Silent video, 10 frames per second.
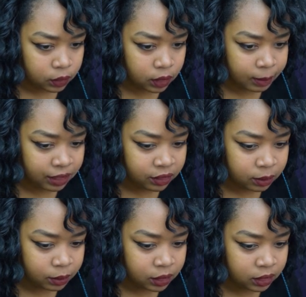I'm actually
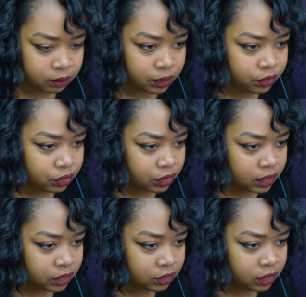gonna put the research
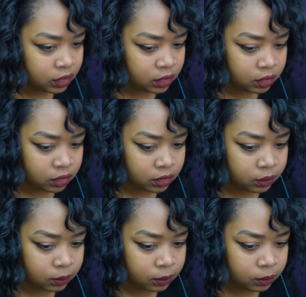station in here as